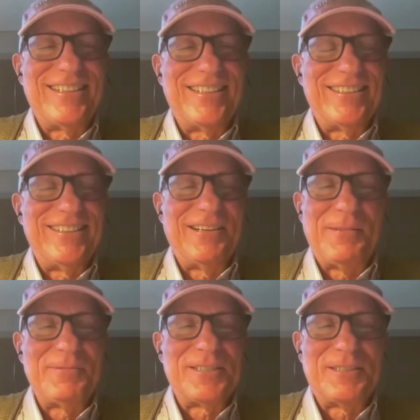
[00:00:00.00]
and
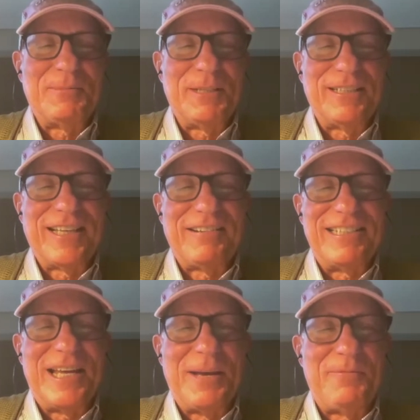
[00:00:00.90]
I'm just a big Larry
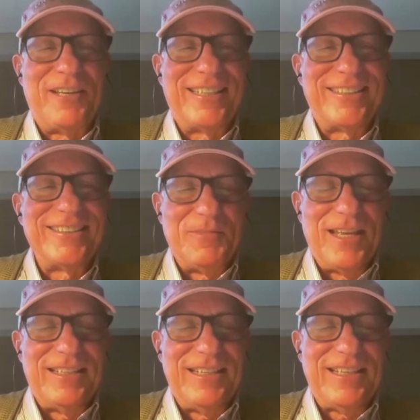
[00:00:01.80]
Tabb fan,
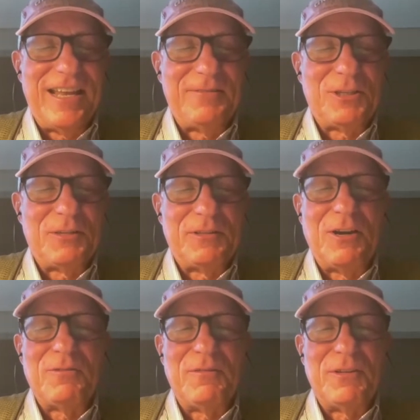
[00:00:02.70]
and he gave sort of an
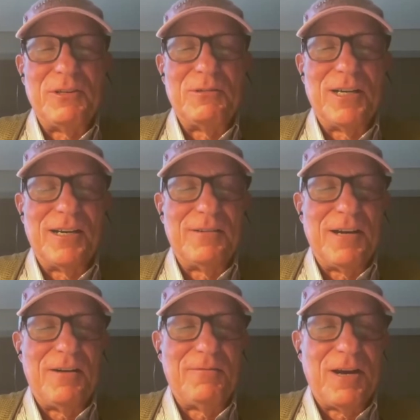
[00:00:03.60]
overview
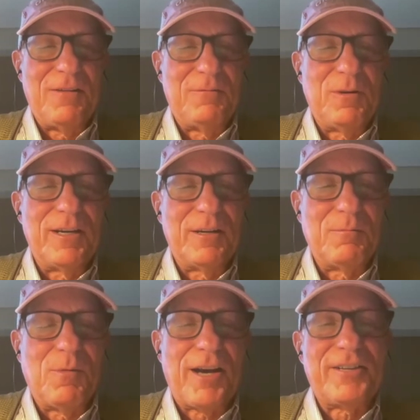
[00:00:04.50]
of where
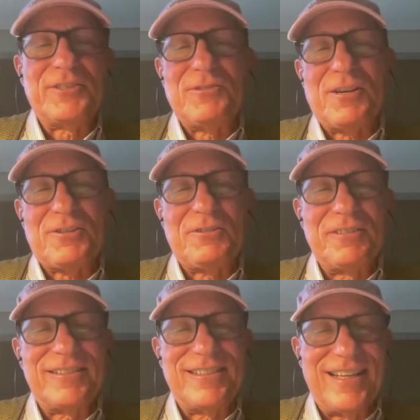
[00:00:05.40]
market structure
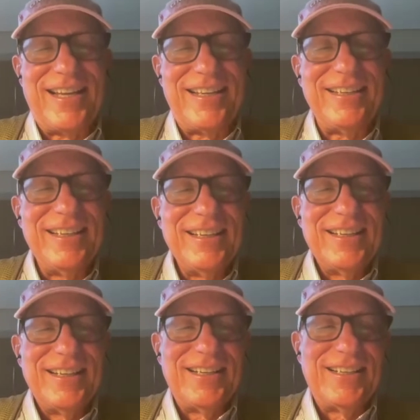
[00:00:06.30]
is today.
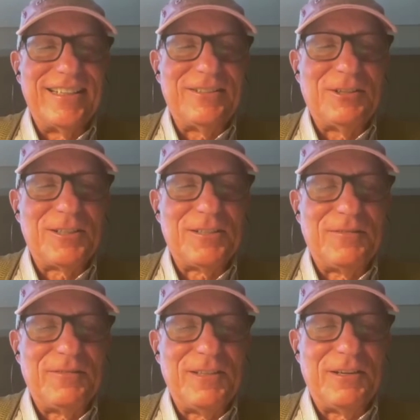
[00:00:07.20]
He talked
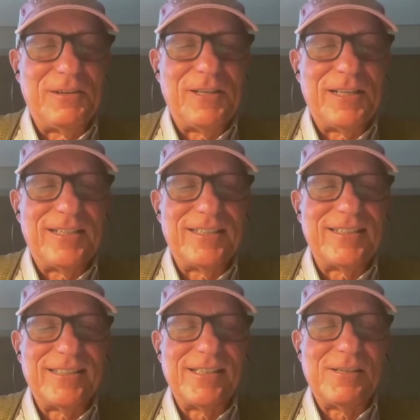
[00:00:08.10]

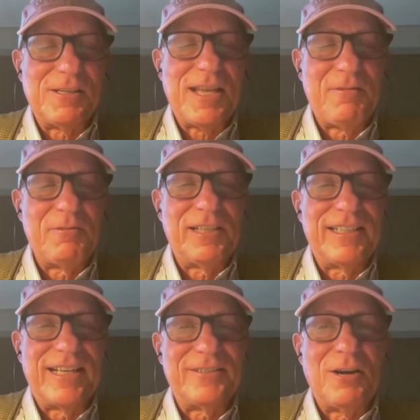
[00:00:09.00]
to gave a really
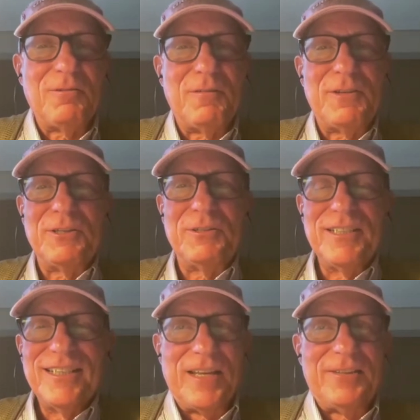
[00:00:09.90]
nice overview.
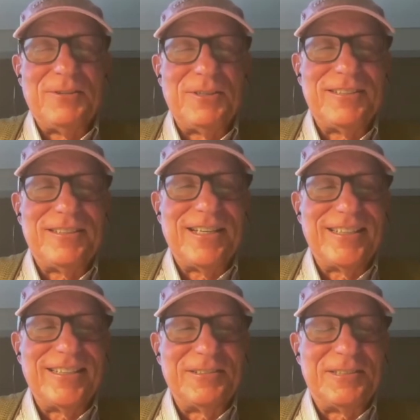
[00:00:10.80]
I thought
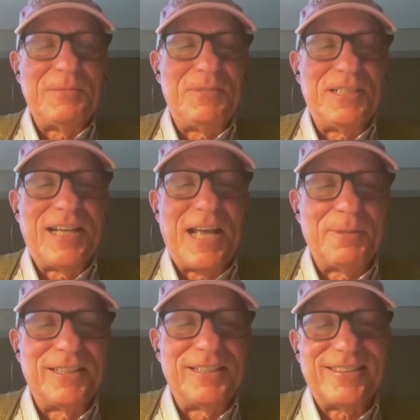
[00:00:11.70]
Tim
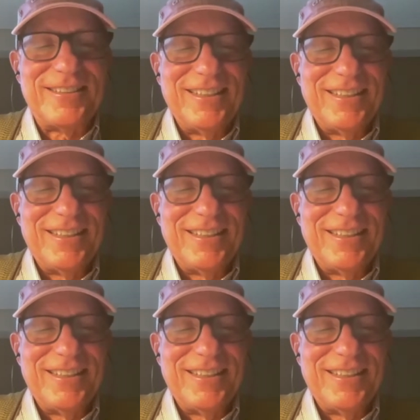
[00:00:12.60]
Giannopoulos,